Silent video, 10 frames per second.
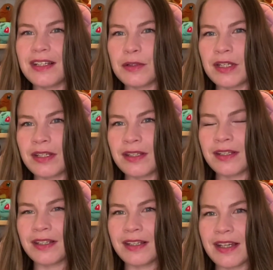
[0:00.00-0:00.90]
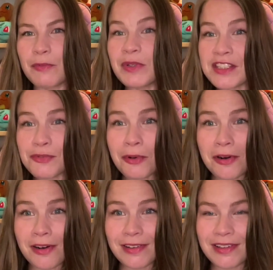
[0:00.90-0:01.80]
with a
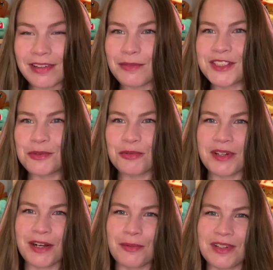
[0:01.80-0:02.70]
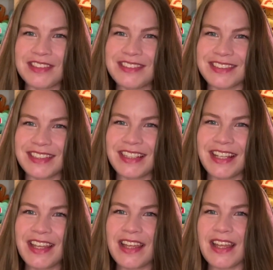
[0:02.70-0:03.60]
swirl, which was what I wanted,
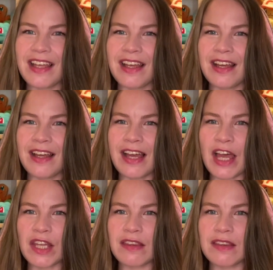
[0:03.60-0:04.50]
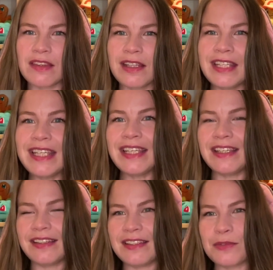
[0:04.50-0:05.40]
at the
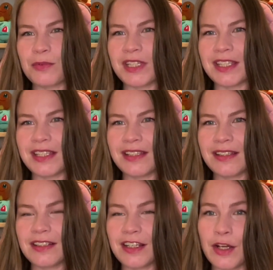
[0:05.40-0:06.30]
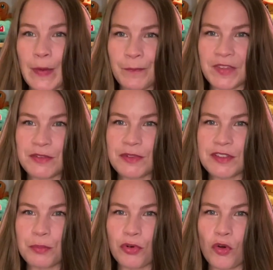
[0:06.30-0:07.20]
League this week. This was
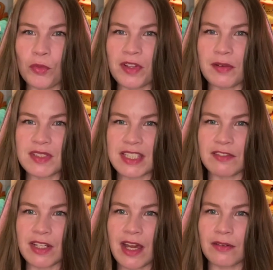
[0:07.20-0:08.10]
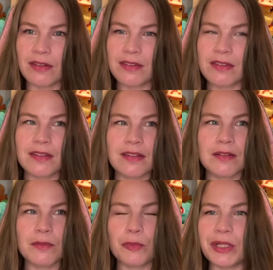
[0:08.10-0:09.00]
the promo that was given out
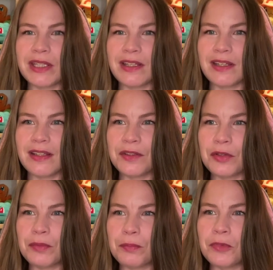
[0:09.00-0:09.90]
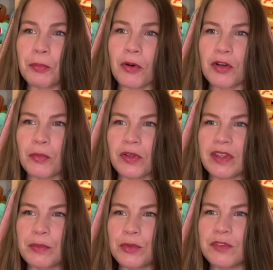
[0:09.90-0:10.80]
when the Pokemon,
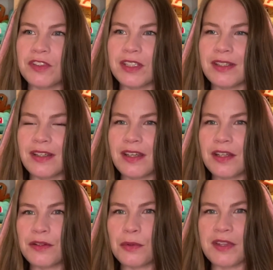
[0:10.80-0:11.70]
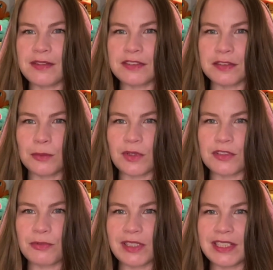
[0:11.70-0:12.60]
the movie 2000
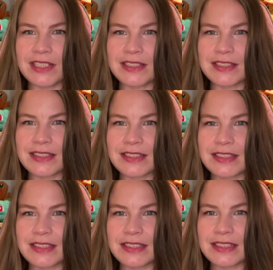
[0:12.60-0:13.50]
was released.